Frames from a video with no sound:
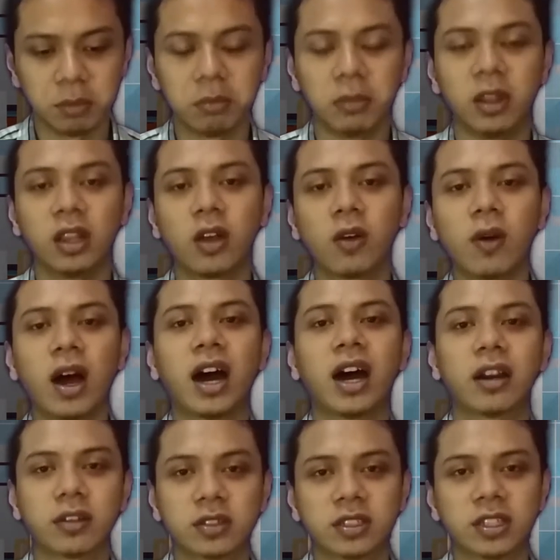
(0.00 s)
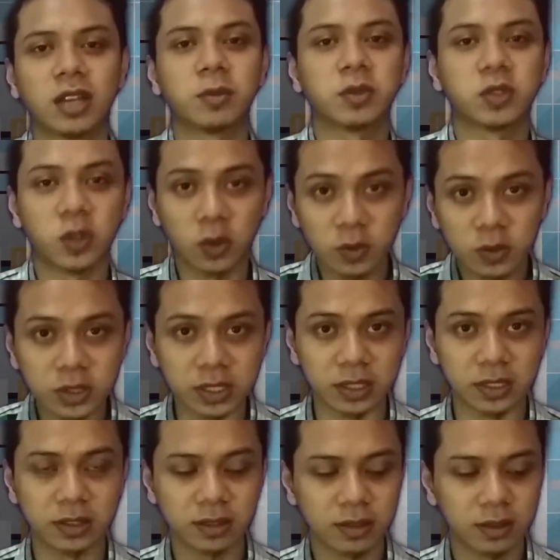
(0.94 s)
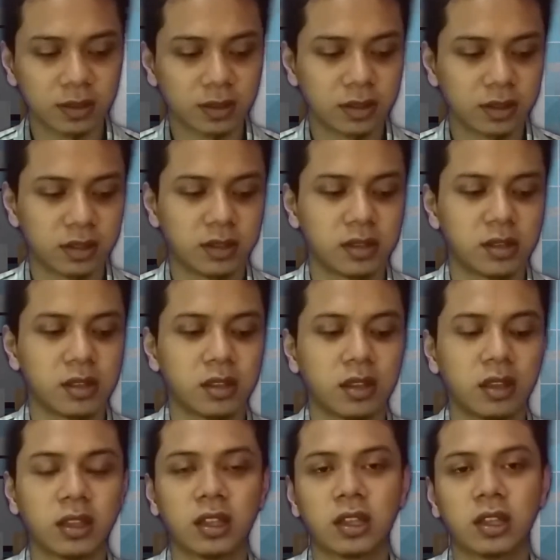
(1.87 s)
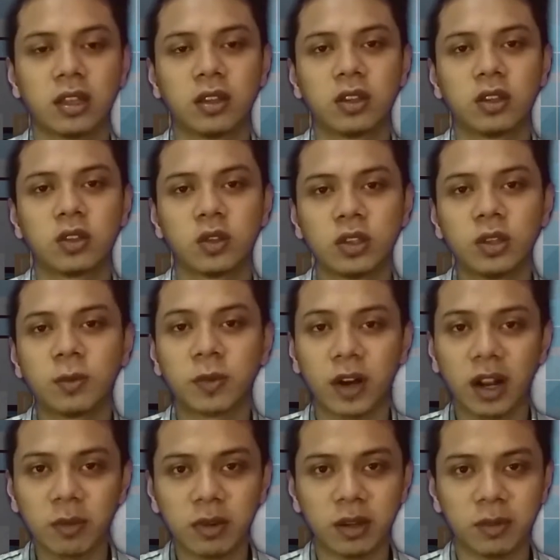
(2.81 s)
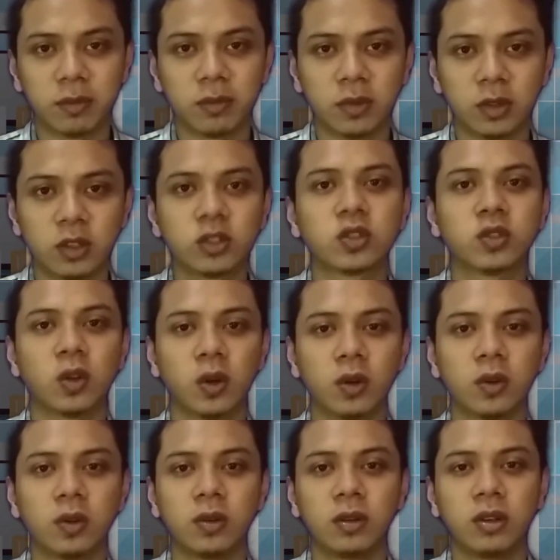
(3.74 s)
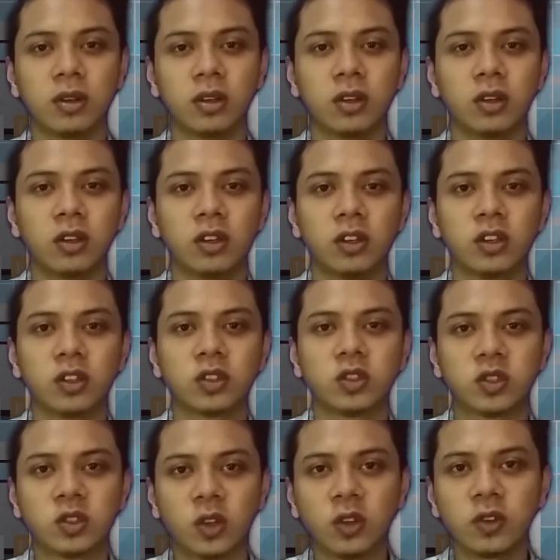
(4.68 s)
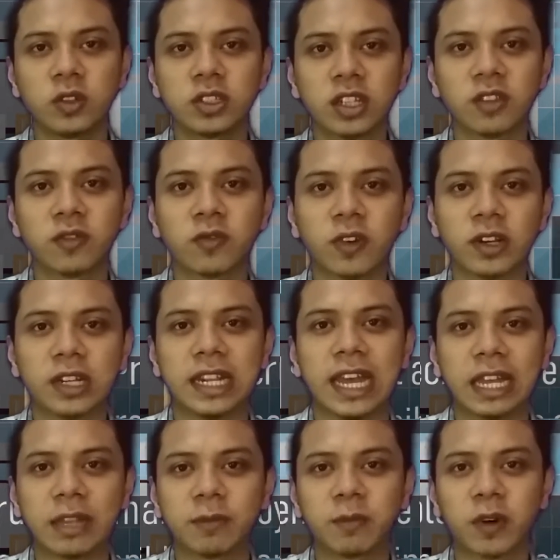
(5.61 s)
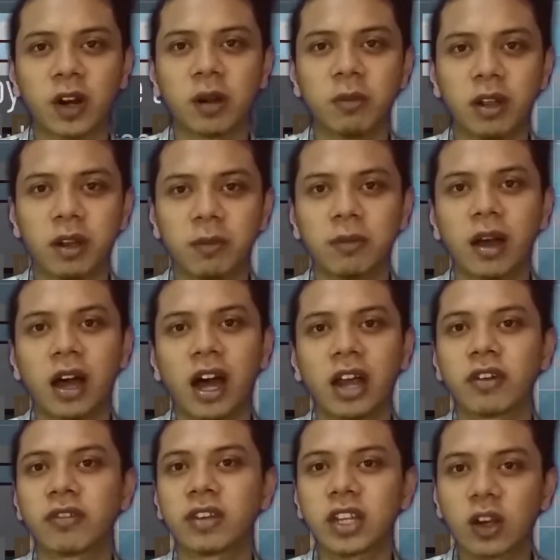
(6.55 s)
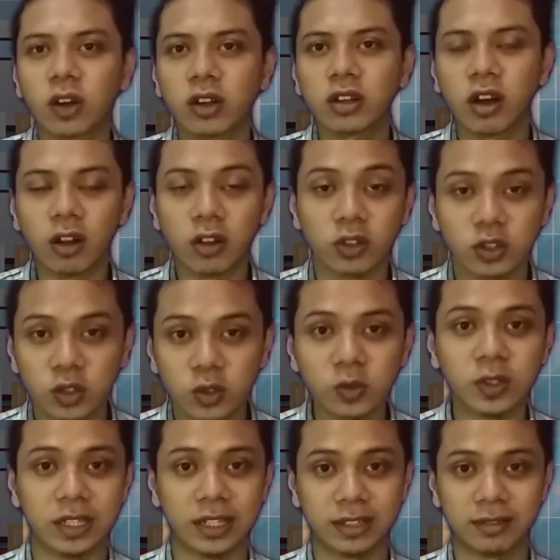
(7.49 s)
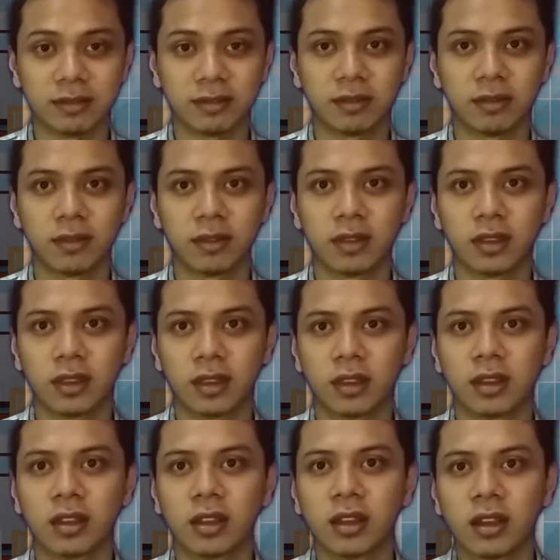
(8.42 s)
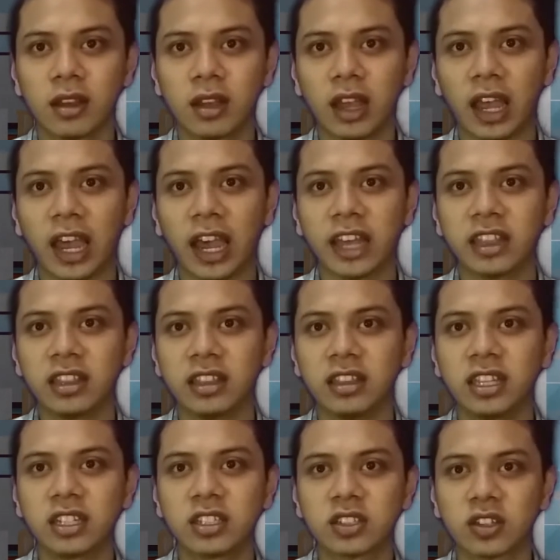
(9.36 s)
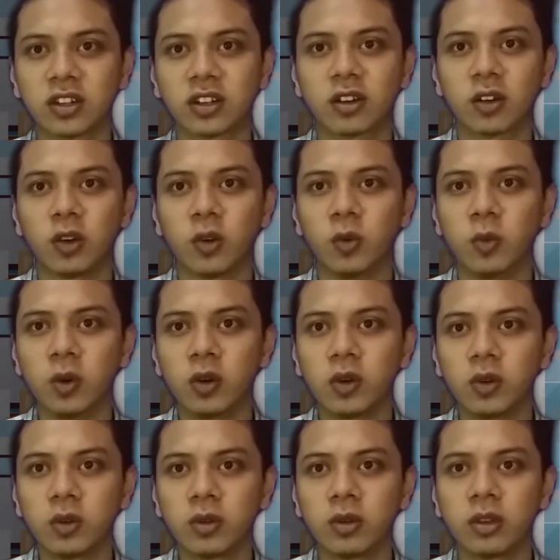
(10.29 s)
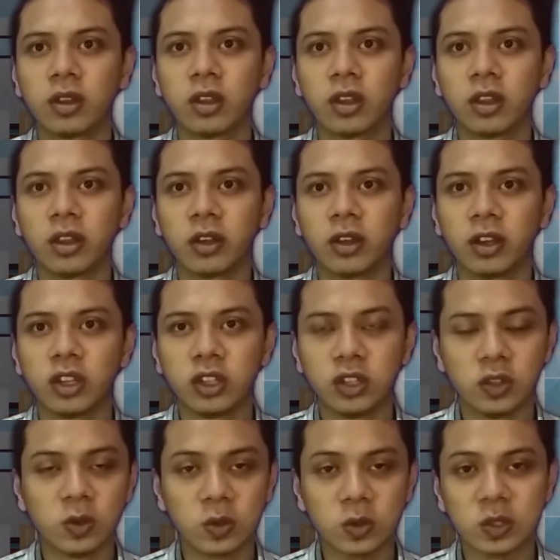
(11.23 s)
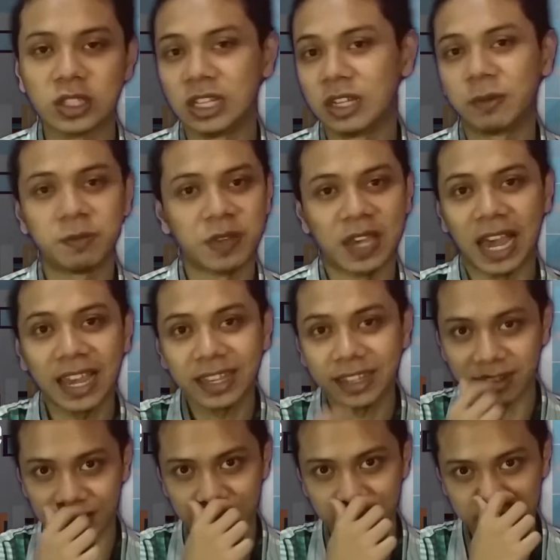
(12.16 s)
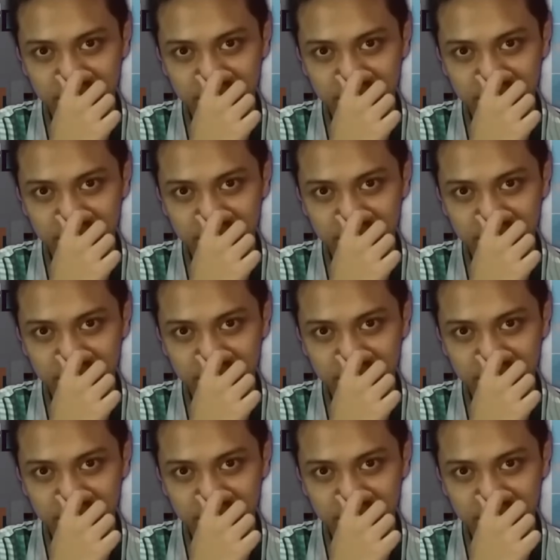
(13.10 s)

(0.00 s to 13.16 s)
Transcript: Below are some solutions to the problem. So, solution for that problem are record all students and lecturer who use the vehicle.